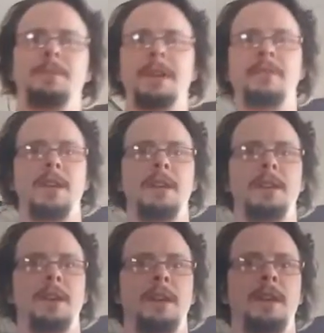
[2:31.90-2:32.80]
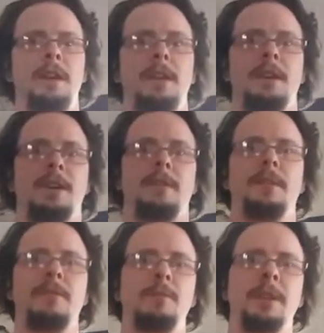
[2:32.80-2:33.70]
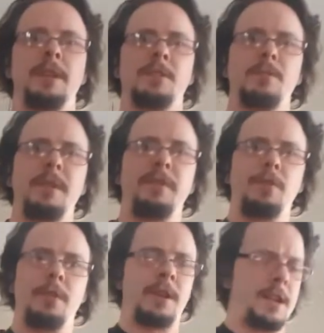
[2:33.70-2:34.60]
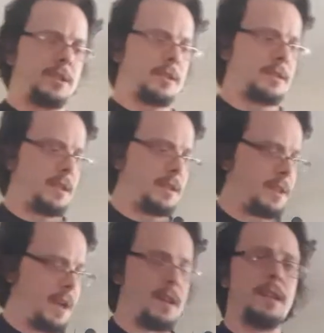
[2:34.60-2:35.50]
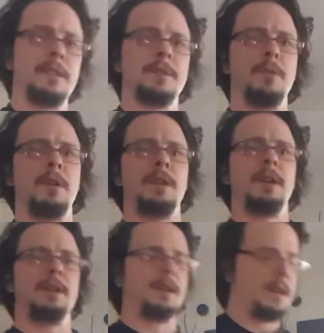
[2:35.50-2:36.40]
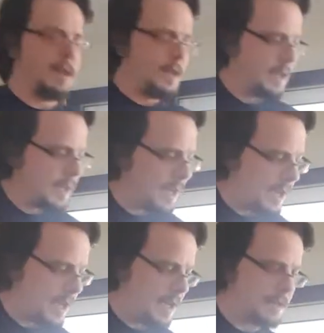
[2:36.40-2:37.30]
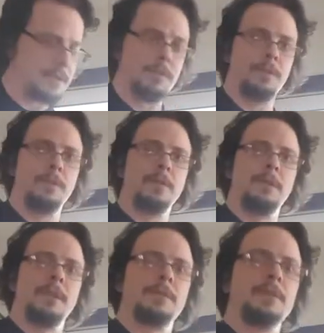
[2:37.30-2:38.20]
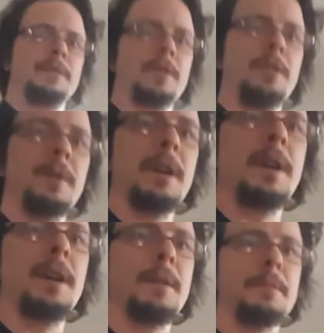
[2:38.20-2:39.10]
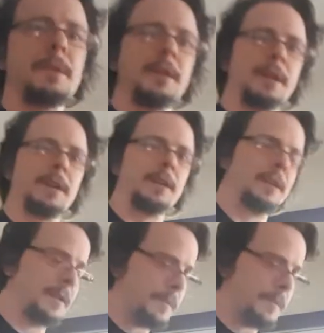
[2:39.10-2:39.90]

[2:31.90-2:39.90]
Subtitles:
Right, Spidey V, I've never played this song before, I just learnt it this morning, so this one's for you, mate. Yeah.